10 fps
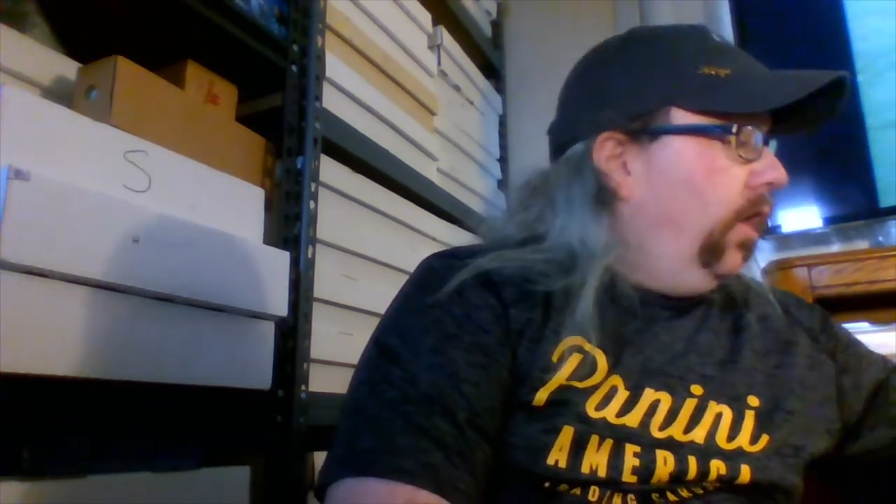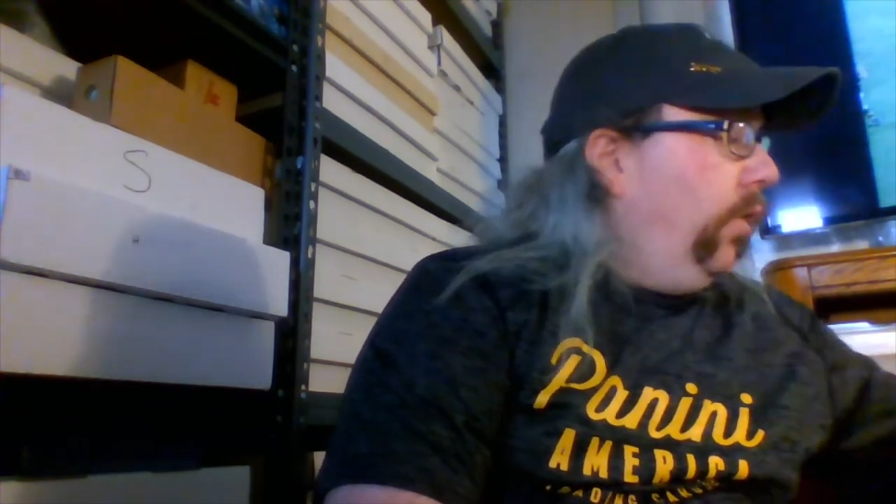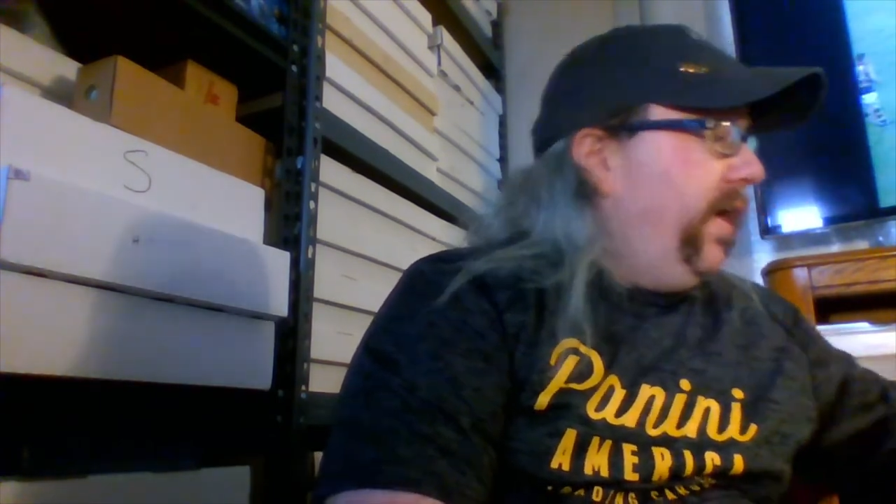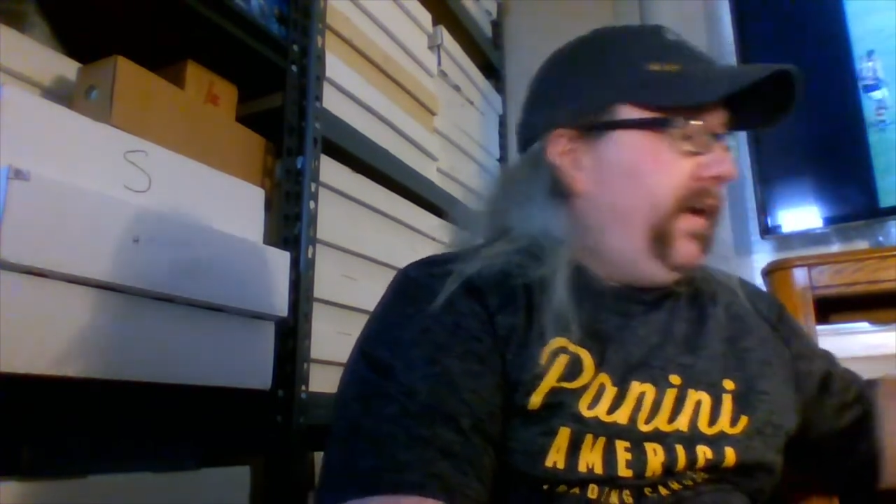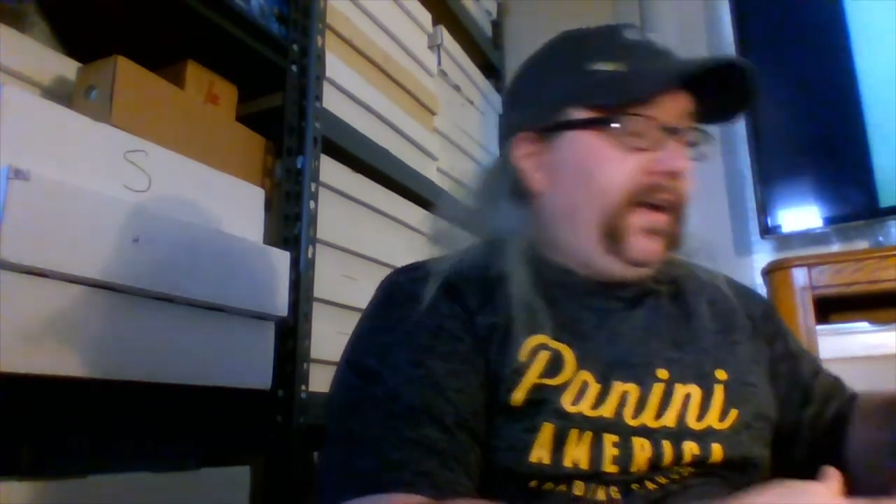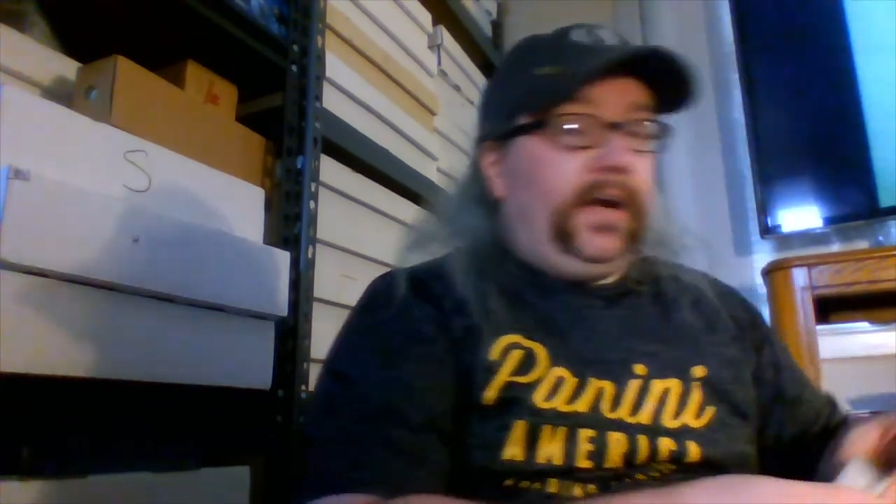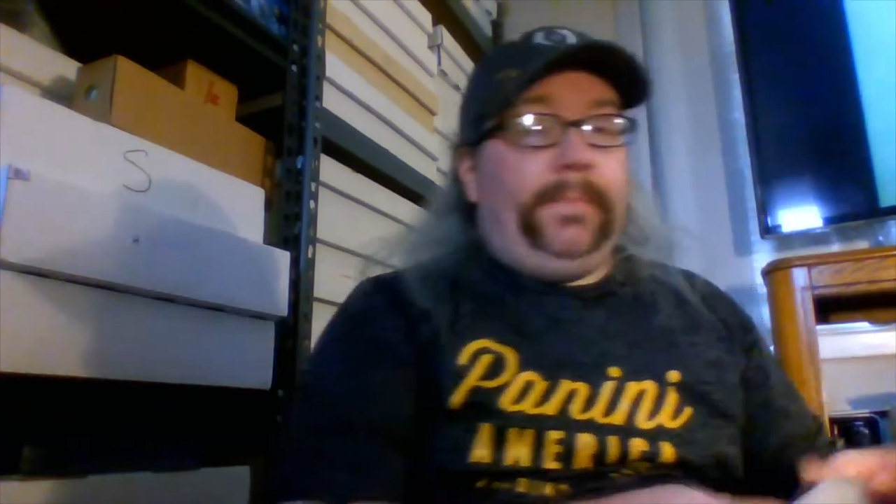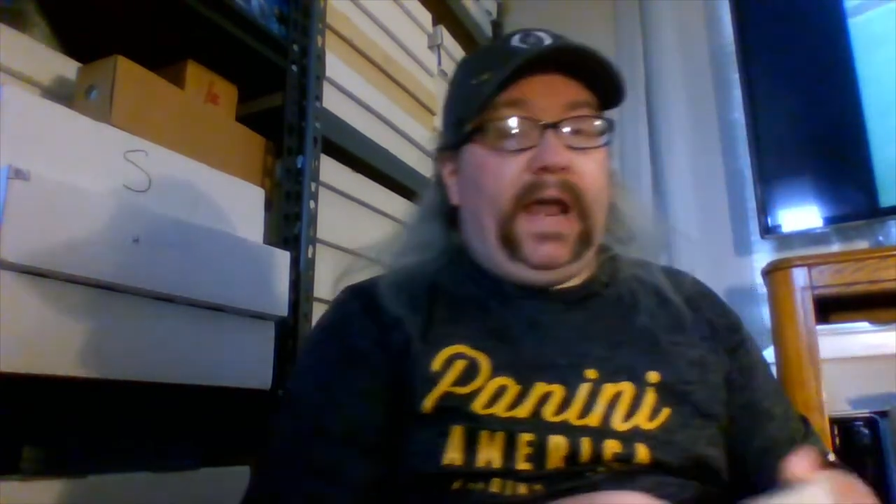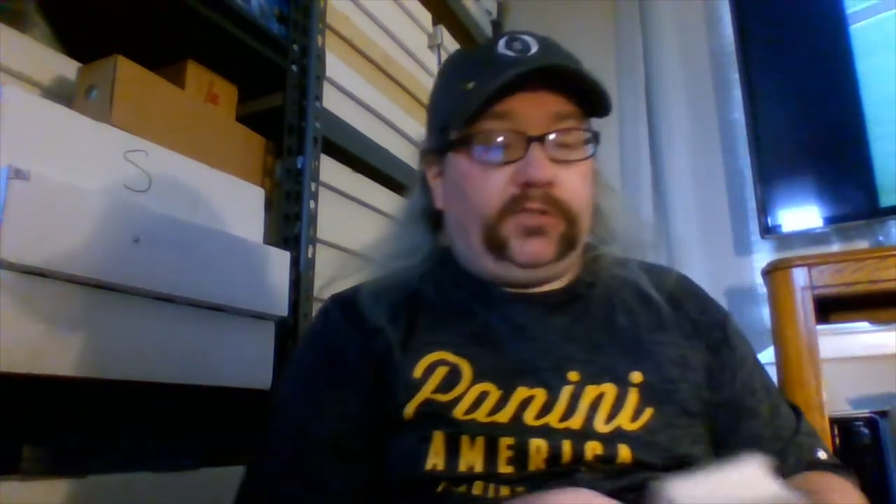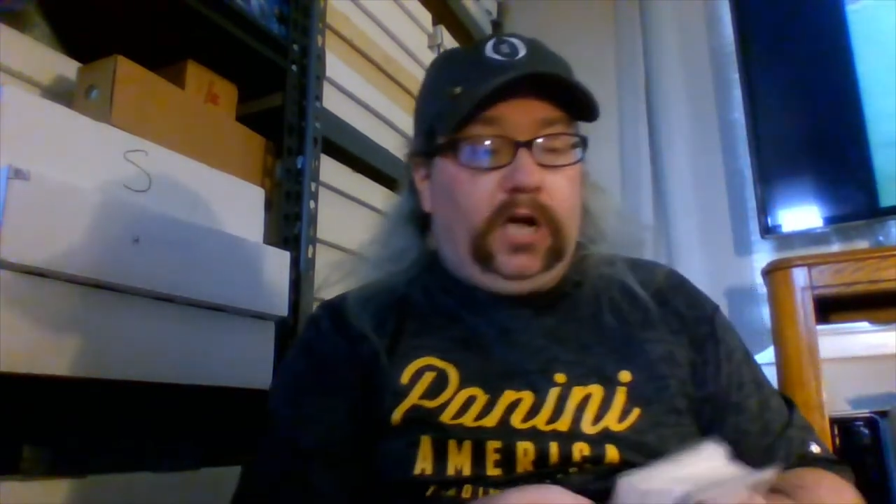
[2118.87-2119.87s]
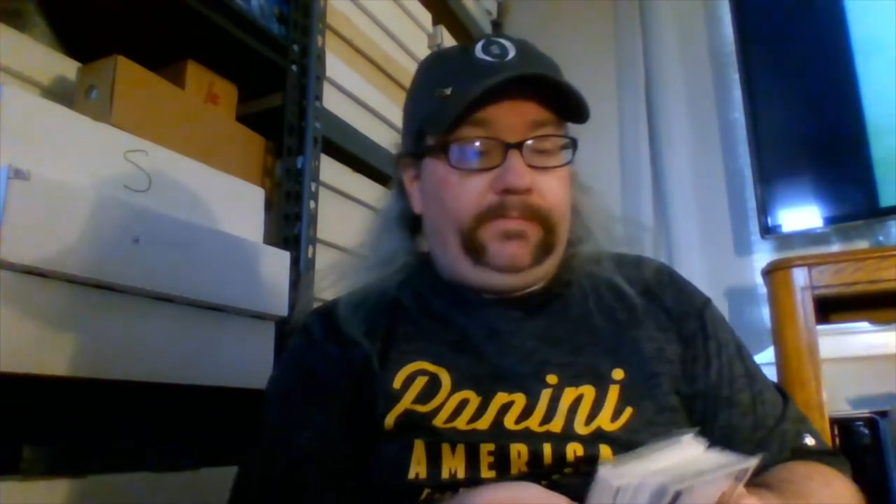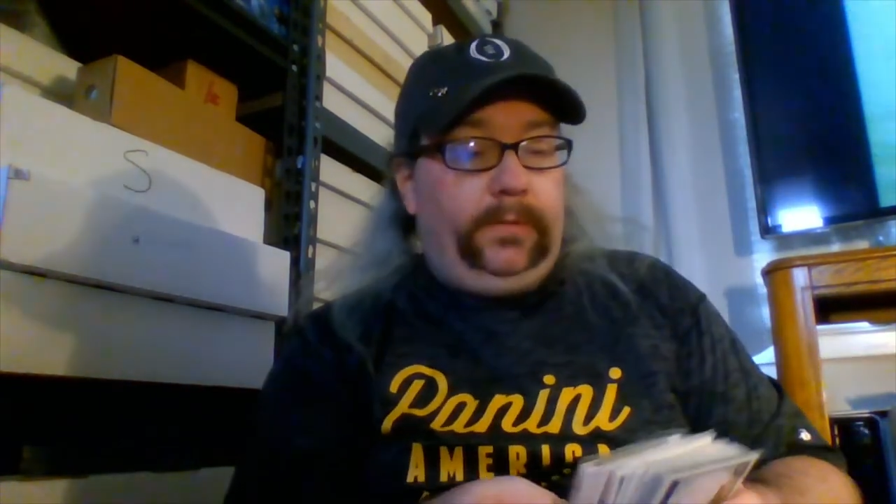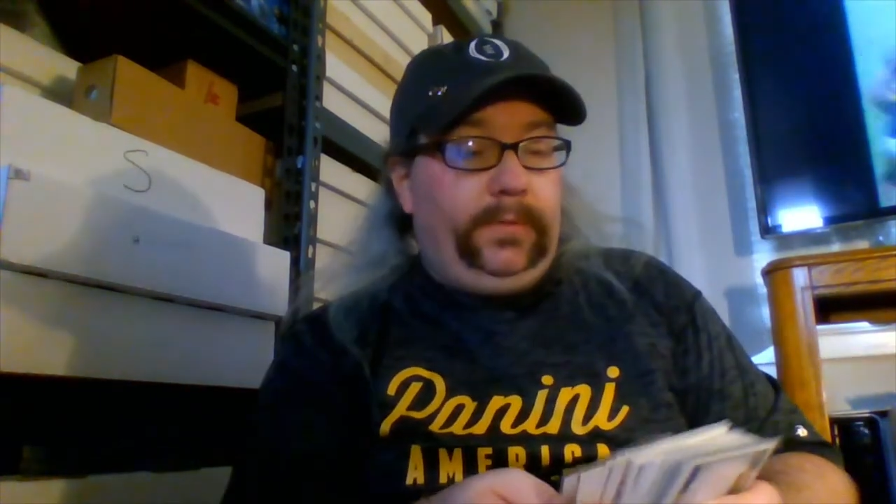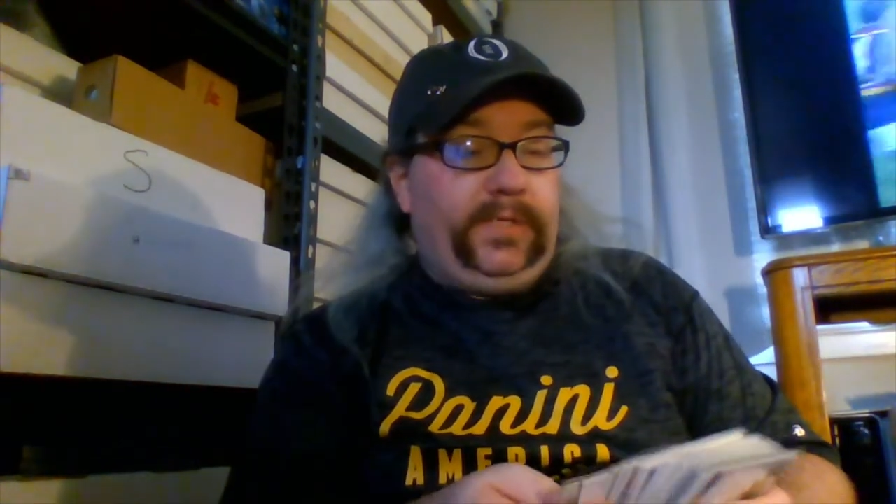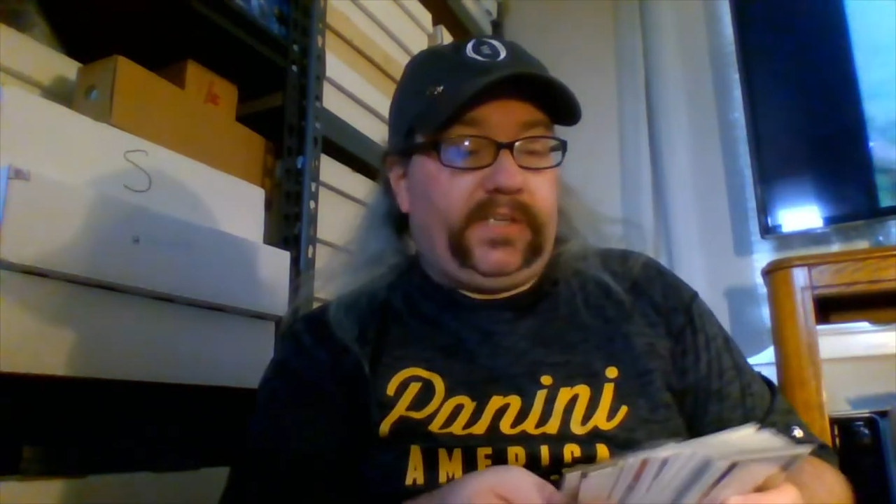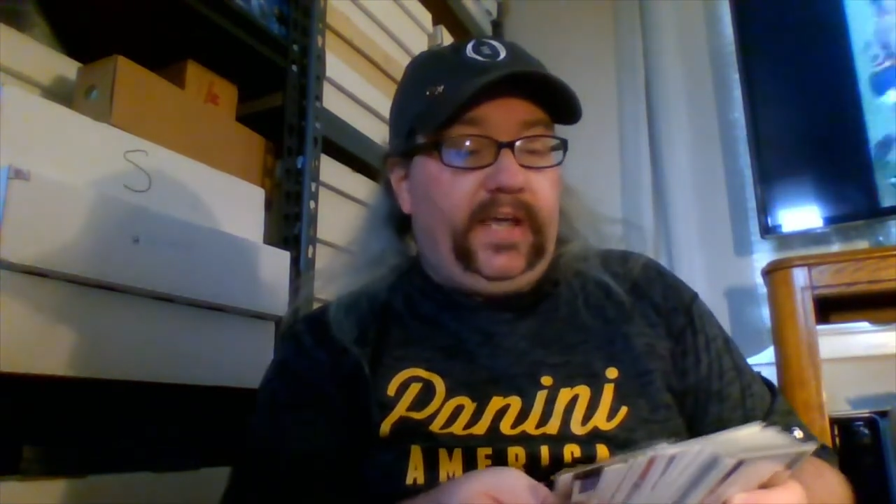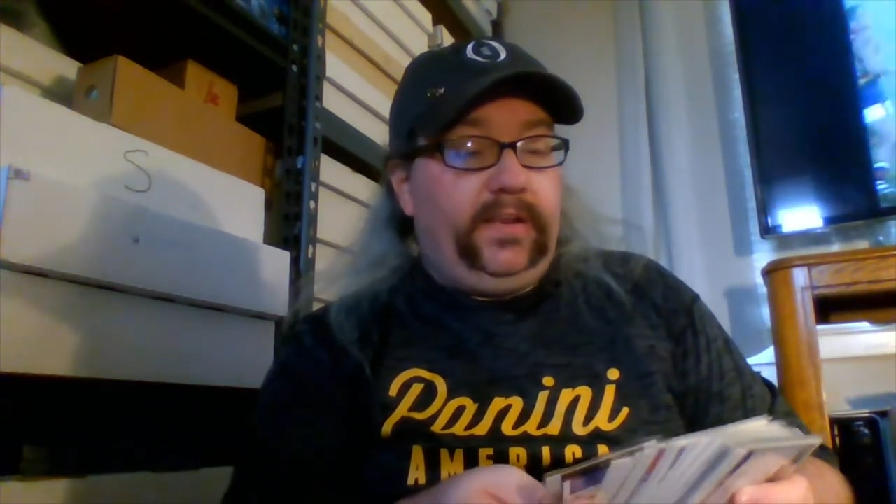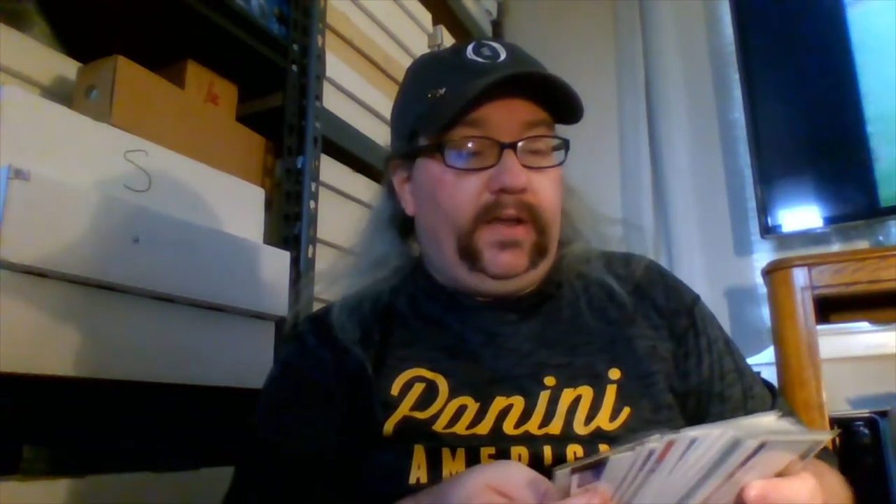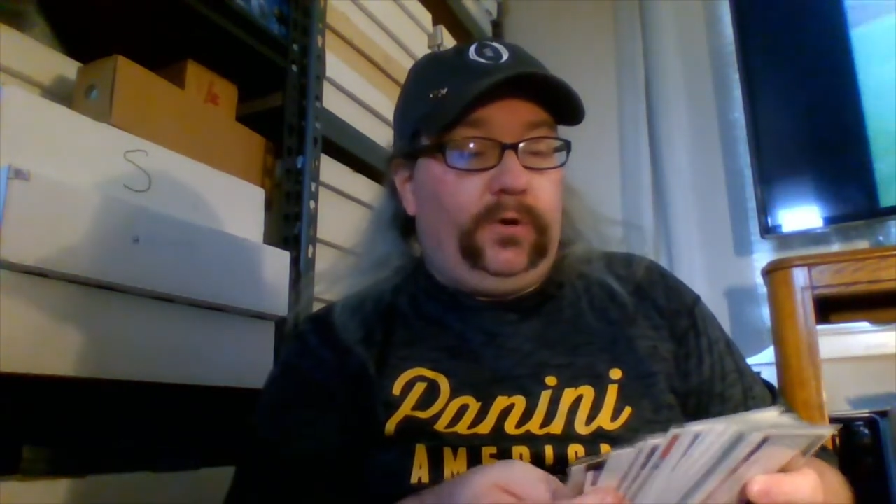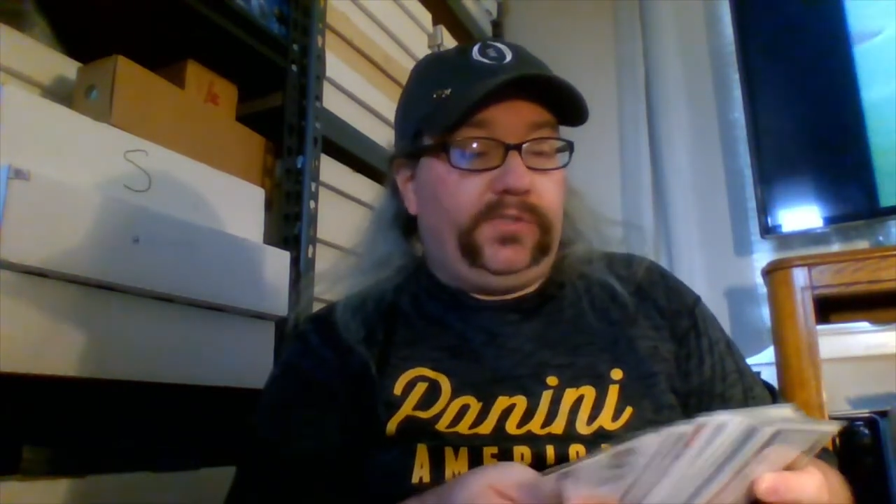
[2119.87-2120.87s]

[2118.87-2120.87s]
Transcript: 08, I kind of backed off a little bit because I hated that